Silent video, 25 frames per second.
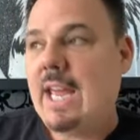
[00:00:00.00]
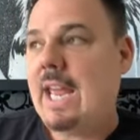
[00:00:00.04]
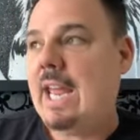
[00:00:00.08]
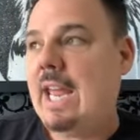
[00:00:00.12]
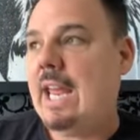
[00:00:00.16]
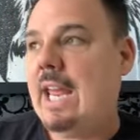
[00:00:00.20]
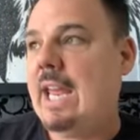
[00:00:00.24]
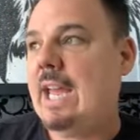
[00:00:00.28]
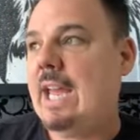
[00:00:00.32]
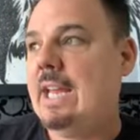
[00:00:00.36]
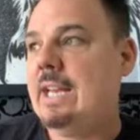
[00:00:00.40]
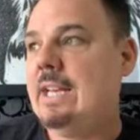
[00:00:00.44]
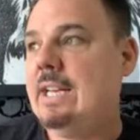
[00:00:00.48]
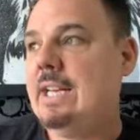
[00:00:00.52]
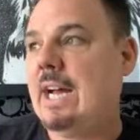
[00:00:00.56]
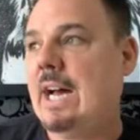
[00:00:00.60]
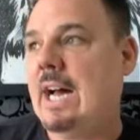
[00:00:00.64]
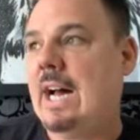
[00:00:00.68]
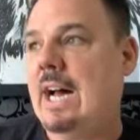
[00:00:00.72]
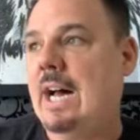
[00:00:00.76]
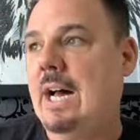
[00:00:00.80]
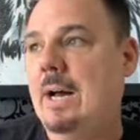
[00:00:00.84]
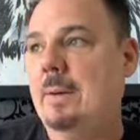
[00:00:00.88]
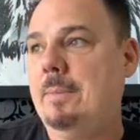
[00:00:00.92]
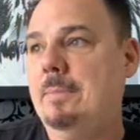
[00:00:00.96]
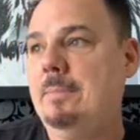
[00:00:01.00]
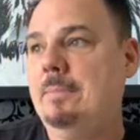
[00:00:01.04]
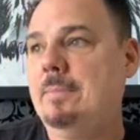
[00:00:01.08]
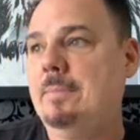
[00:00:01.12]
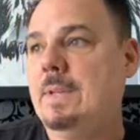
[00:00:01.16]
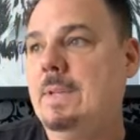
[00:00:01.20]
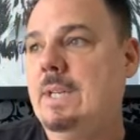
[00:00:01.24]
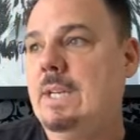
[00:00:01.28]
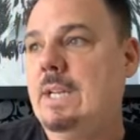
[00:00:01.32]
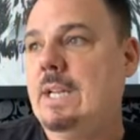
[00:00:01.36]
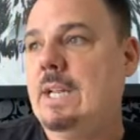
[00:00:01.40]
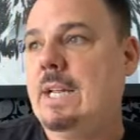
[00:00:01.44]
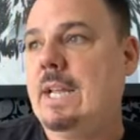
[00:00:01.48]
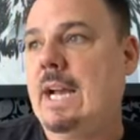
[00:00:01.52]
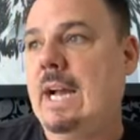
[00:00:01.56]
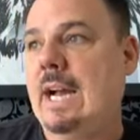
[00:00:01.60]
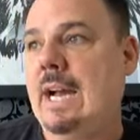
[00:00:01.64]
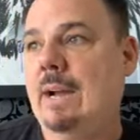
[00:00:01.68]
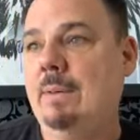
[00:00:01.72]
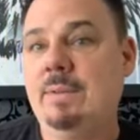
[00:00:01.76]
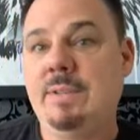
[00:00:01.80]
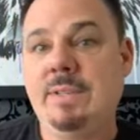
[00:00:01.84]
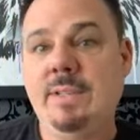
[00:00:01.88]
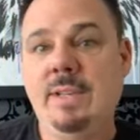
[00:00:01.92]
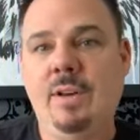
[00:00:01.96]
And um, I
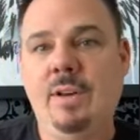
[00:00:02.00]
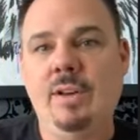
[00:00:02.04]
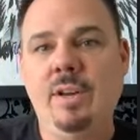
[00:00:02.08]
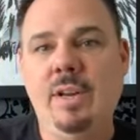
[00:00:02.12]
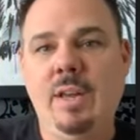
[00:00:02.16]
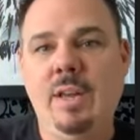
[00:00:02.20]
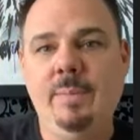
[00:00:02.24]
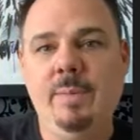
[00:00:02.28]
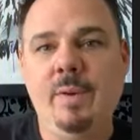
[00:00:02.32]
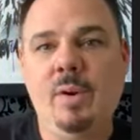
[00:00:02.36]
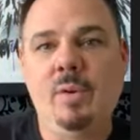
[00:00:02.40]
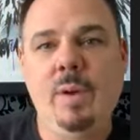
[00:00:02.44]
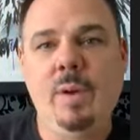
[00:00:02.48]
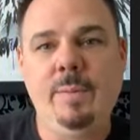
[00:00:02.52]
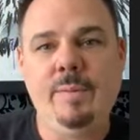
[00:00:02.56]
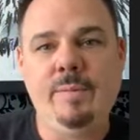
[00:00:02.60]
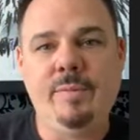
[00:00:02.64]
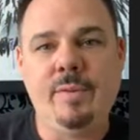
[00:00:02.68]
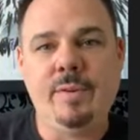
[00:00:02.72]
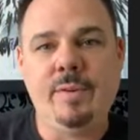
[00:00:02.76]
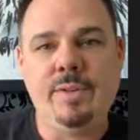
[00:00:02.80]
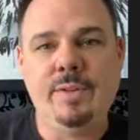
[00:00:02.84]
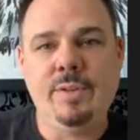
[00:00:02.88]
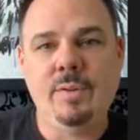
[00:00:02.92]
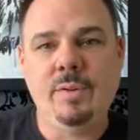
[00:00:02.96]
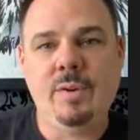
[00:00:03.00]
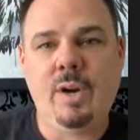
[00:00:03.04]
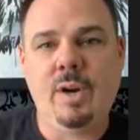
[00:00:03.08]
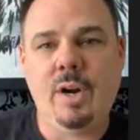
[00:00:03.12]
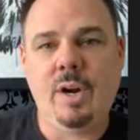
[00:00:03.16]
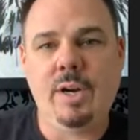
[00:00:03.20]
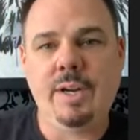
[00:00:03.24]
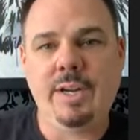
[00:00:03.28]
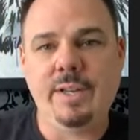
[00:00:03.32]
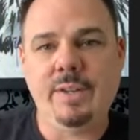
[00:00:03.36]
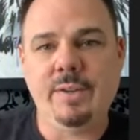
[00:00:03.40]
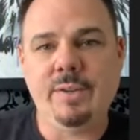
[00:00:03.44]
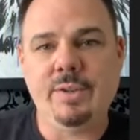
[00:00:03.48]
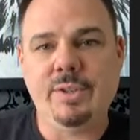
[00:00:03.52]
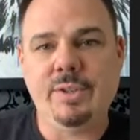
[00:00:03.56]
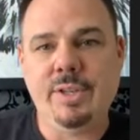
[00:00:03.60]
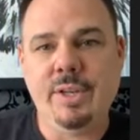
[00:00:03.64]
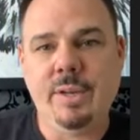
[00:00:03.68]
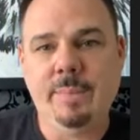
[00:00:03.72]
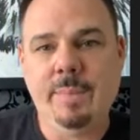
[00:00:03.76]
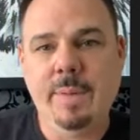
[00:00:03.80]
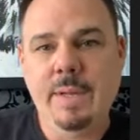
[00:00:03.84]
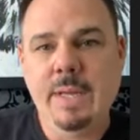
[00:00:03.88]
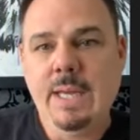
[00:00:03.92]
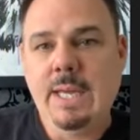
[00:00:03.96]
was selling him equipment for his new car
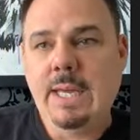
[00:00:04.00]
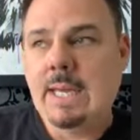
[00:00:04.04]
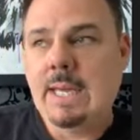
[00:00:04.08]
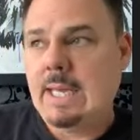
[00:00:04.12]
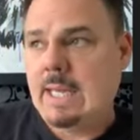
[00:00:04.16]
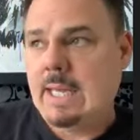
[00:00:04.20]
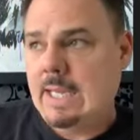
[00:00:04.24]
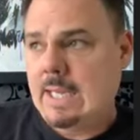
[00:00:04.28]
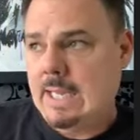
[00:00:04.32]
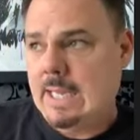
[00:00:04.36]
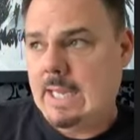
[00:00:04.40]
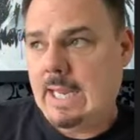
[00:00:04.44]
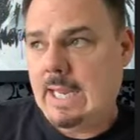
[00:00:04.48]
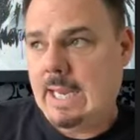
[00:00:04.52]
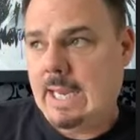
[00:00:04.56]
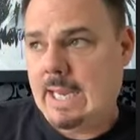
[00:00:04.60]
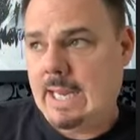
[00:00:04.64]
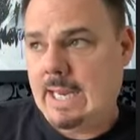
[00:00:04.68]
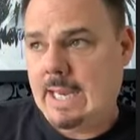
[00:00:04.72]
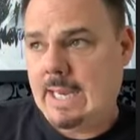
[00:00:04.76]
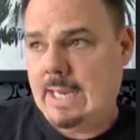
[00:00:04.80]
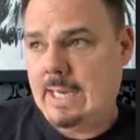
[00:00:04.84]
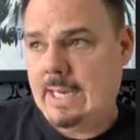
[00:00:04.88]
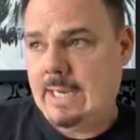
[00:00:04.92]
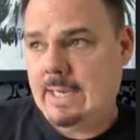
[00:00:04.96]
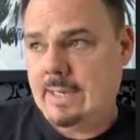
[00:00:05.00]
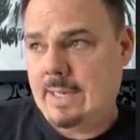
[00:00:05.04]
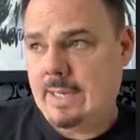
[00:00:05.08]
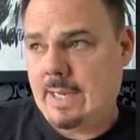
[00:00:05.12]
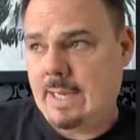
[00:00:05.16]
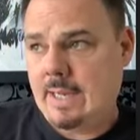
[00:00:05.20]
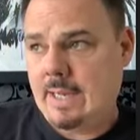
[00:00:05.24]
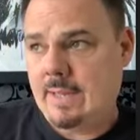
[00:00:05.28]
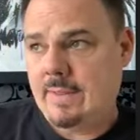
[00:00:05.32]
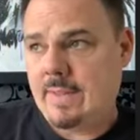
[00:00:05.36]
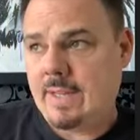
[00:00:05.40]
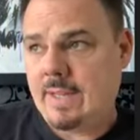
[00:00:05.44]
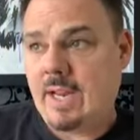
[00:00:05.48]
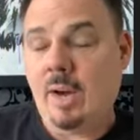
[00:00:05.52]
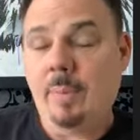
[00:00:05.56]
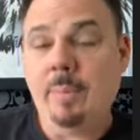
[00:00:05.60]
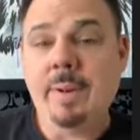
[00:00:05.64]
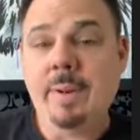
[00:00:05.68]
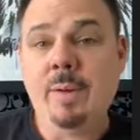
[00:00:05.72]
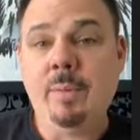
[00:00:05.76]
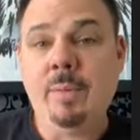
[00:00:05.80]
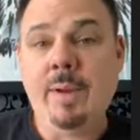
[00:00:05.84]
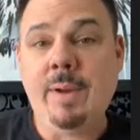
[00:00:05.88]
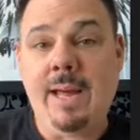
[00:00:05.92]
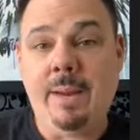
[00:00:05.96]
dealership, and uh, the
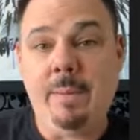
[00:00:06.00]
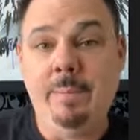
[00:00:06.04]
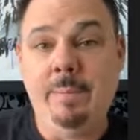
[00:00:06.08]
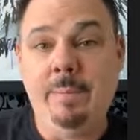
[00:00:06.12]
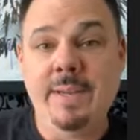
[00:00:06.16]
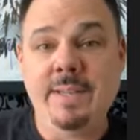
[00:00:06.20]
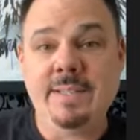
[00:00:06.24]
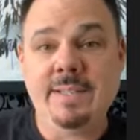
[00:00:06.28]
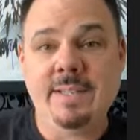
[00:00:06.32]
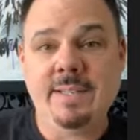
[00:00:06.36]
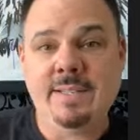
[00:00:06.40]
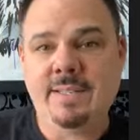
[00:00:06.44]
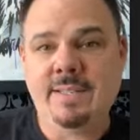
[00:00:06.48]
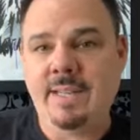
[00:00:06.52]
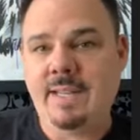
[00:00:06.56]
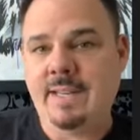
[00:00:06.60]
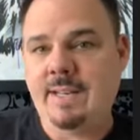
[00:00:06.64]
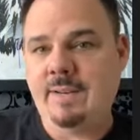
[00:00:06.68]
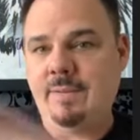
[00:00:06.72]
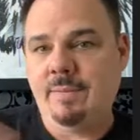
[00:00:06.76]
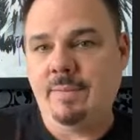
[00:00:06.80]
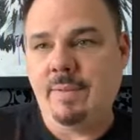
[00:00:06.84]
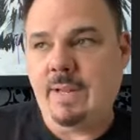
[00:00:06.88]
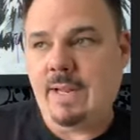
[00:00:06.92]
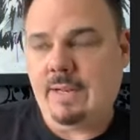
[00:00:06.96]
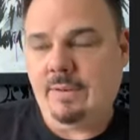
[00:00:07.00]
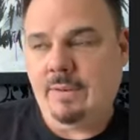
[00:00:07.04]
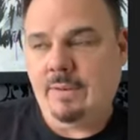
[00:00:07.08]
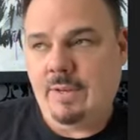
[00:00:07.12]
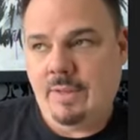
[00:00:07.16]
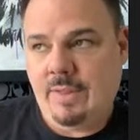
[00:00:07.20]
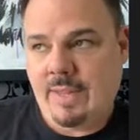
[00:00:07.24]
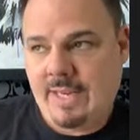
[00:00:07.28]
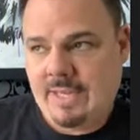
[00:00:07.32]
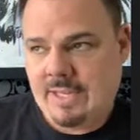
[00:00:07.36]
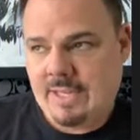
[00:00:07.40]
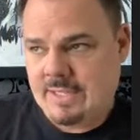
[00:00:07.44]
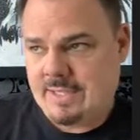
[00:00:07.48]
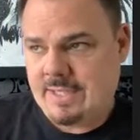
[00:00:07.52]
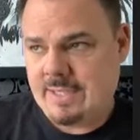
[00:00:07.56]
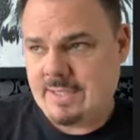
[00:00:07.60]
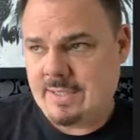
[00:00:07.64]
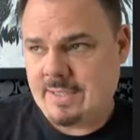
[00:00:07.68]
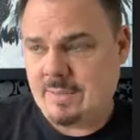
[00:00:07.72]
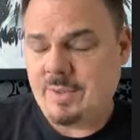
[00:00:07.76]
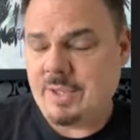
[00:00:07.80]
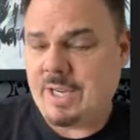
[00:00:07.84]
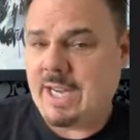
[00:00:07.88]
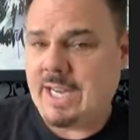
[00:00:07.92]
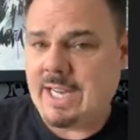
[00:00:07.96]
company went out of business. They they just did
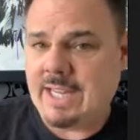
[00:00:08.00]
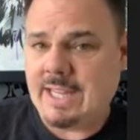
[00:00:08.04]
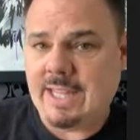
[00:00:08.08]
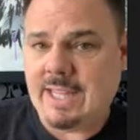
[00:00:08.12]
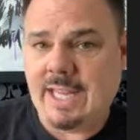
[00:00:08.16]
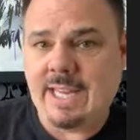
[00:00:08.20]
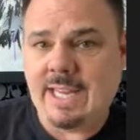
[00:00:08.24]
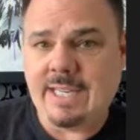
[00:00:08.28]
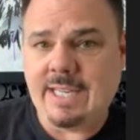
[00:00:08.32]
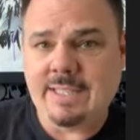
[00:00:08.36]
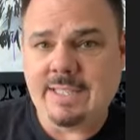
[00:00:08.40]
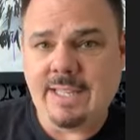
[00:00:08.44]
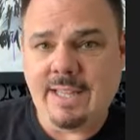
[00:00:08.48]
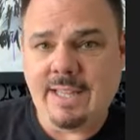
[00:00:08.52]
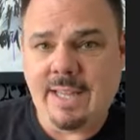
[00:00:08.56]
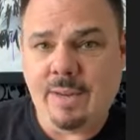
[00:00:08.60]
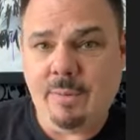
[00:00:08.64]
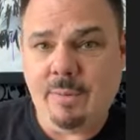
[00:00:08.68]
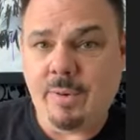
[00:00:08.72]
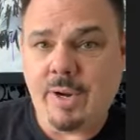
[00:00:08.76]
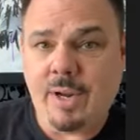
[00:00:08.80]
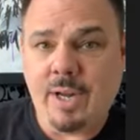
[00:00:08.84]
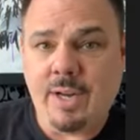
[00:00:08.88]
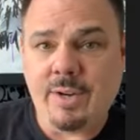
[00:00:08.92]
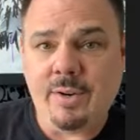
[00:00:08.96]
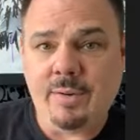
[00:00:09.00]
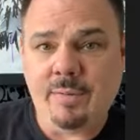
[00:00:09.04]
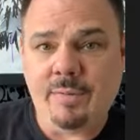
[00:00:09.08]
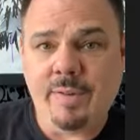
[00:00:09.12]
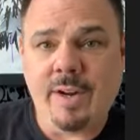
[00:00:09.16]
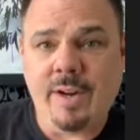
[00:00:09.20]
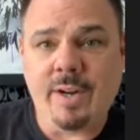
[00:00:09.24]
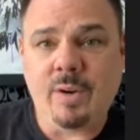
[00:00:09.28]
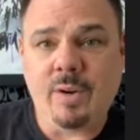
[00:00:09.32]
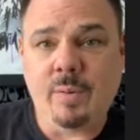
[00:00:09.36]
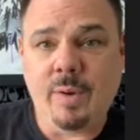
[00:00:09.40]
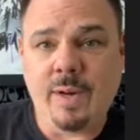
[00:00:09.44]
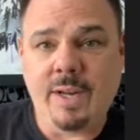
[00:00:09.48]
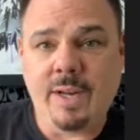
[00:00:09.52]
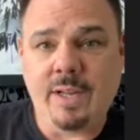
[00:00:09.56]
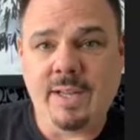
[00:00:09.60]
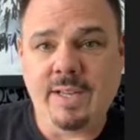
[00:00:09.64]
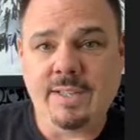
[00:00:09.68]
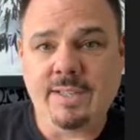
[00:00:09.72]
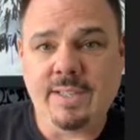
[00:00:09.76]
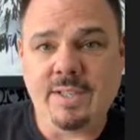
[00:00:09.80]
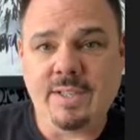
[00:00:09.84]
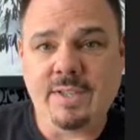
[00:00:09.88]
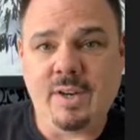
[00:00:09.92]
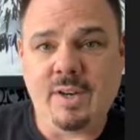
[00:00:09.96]
some shady things, and they went under very quickly.
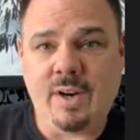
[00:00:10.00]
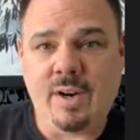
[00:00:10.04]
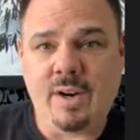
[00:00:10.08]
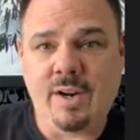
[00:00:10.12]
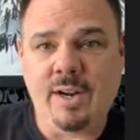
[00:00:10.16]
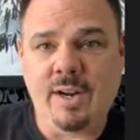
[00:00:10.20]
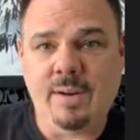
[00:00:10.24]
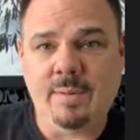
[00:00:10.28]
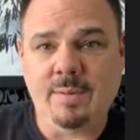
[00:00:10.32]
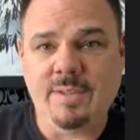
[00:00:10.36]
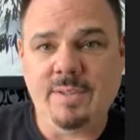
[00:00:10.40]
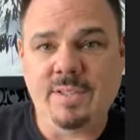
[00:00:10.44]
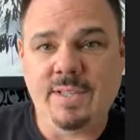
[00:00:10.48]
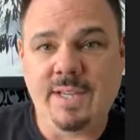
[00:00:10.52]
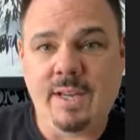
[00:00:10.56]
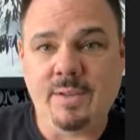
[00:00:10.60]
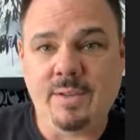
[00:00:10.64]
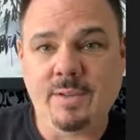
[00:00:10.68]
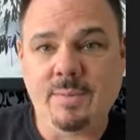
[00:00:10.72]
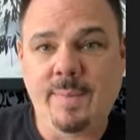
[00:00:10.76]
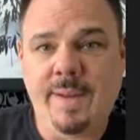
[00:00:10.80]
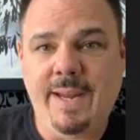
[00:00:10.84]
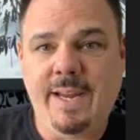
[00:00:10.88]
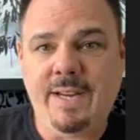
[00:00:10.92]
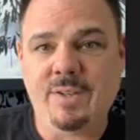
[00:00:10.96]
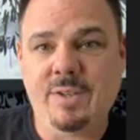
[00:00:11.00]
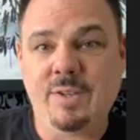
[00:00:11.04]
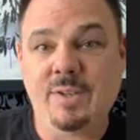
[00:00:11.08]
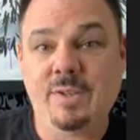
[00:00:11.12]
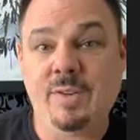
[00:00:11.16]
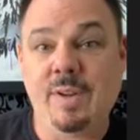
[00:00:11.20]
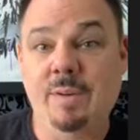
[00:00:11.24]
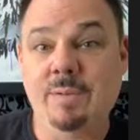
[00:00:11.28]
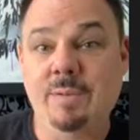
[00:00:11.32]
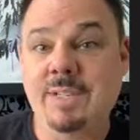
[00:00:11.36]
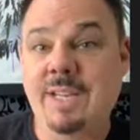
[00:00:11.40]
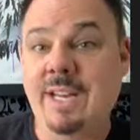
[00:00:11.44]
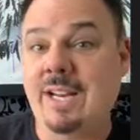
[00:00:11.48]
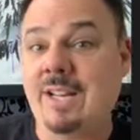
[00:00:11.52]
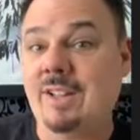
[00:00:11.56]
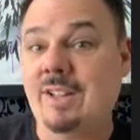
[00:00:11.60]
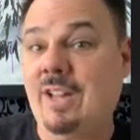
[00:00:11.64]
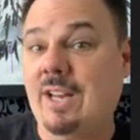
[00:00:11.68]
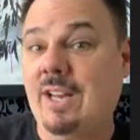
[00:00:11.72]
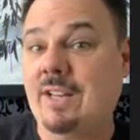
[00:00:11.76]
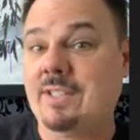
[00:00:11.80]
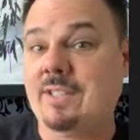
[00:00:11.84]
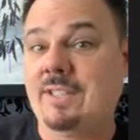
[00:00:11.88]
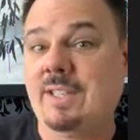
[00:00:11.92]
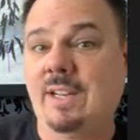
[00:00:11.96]
As I started, I was sales manager, so I was getting a
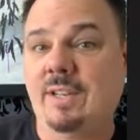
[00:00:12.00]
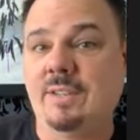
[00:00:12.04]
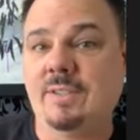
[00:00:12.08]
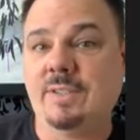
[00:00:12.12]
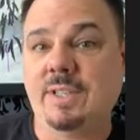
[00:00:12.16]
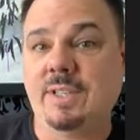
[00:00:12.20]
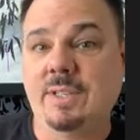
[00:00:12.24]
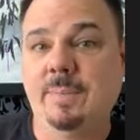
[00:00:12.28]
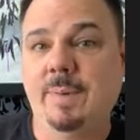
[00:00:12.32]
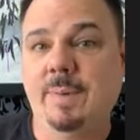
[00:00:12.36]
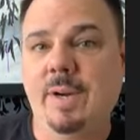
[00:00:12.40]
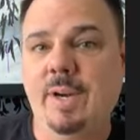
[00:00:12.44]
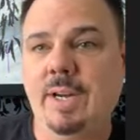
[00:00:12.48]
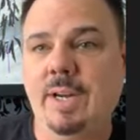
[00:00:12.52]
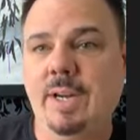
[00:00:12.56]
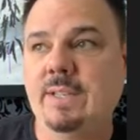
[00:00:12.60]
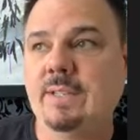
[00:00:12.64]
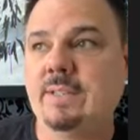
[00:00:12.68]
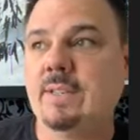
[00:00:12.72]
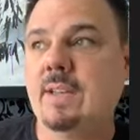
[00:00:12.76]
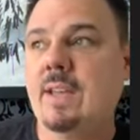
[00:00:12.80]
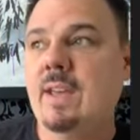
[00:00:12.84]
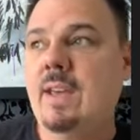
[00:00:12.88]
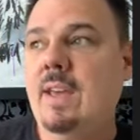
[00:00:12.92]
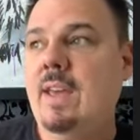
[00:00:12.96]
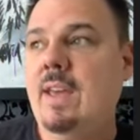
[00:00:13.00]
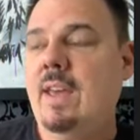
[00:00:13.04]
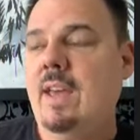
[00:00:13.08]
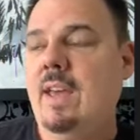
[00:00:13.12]
lot of sales experience.